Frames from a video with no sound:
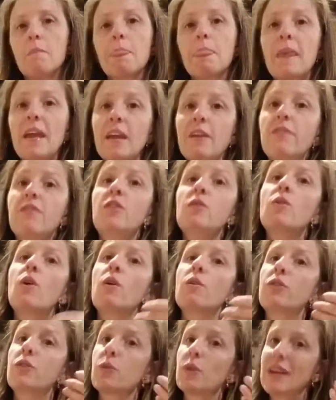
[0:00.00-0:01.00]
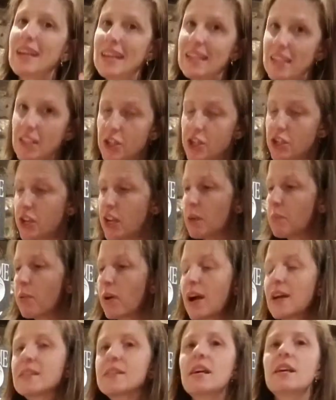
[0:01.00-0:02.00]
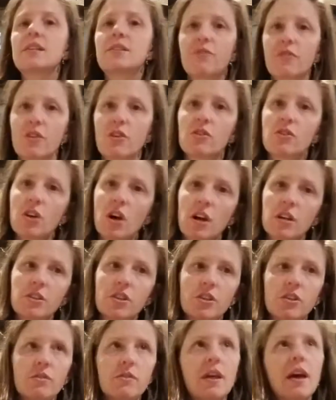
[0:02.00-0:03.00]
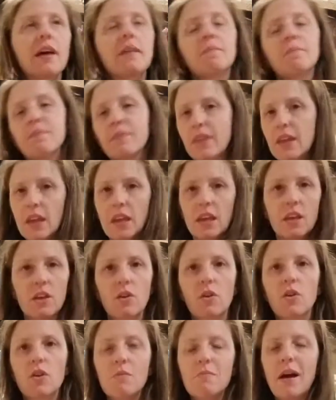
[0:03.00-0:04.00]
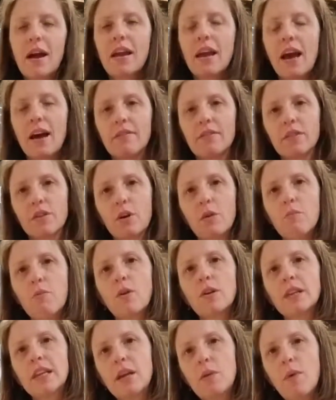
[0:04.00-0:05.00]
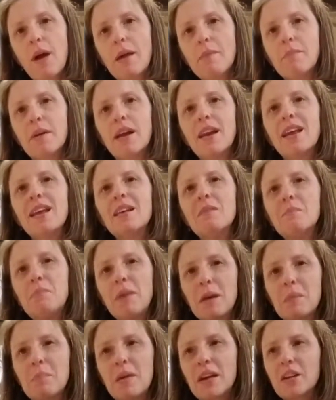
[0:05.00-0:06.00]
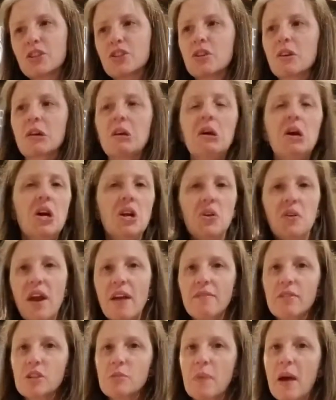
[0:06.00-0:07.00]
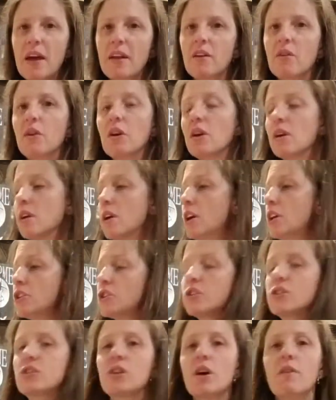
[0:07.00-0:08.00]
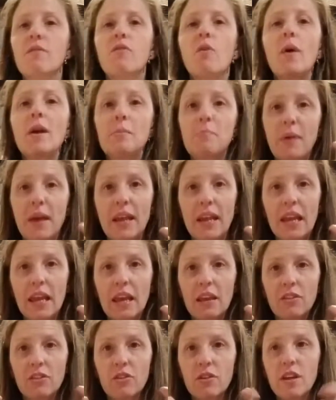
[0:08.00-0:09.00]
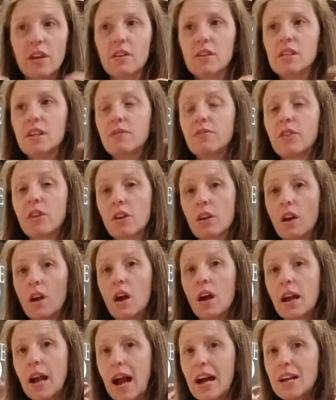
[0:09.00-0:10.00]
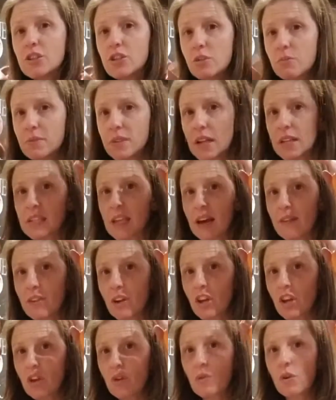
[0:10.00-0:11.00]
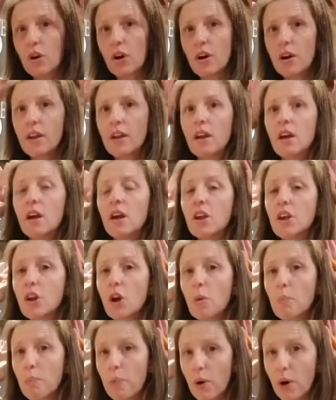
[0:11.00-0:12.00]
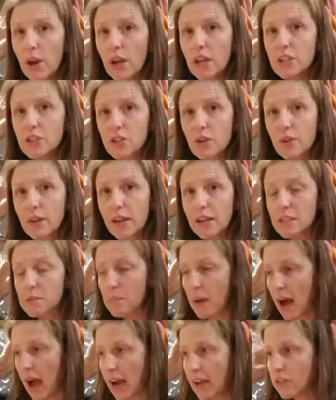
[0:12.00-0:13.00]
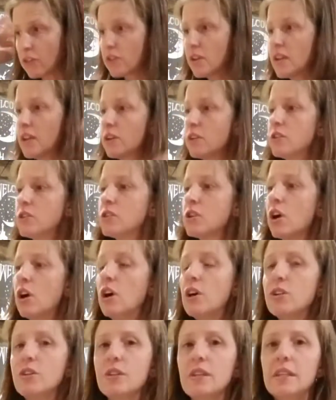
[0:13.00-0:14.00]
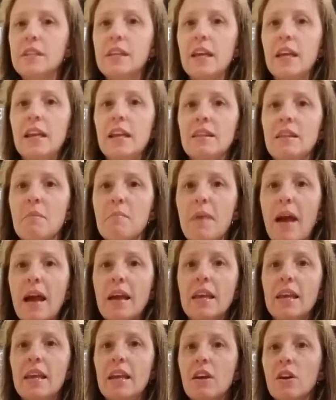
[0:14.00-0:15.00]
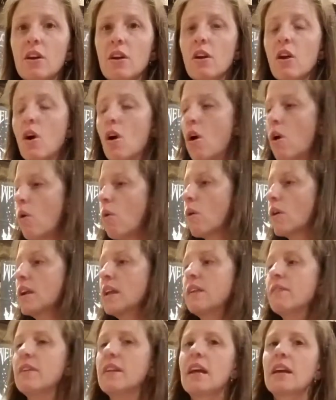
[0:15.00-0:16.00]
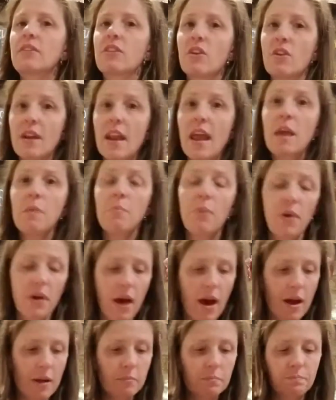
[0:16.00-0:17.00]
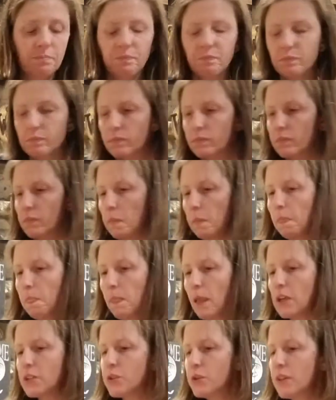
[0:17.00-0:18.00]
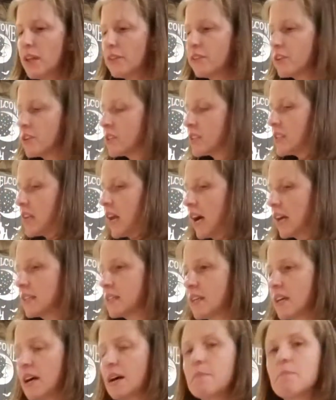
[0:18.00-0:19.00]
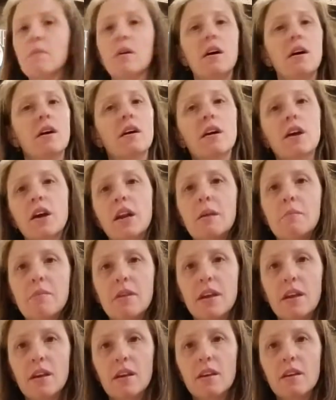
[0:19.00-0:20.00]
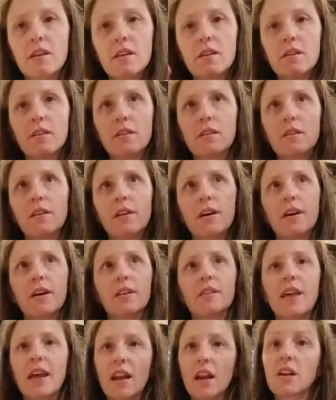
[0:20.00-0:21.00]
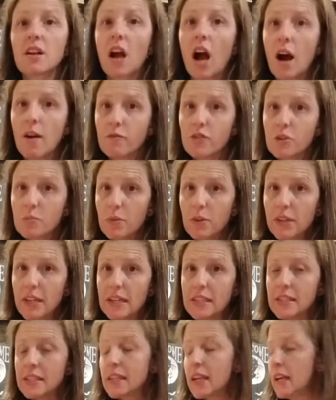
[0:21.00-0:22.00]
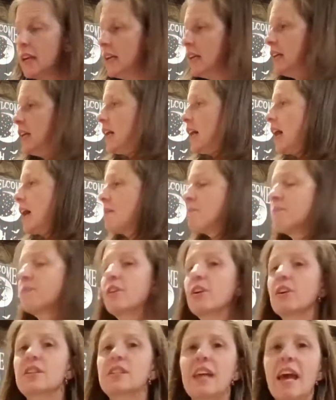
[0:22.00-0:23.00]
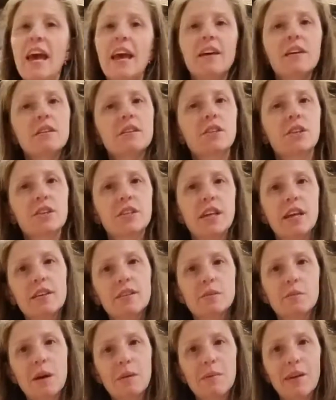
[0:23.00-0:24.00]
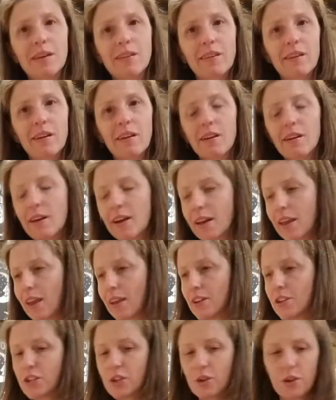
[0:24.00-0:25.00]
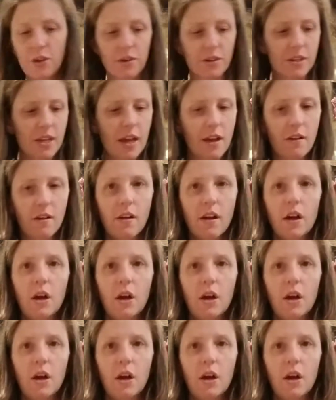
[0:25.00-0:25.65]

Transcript: If you go through a conditioning process for your dog to do that, you know, you might have a little more leeway, but big picture, your average pet owner, just avoid pinning in their ears. If their costume does have a cute hood, you know, put it so that it's behind their ears, so that it's hitting them back here or even at their nape, so that there's not going to be that uncomfortableness. Their tails, her tail's way back there. I can't show you her tail.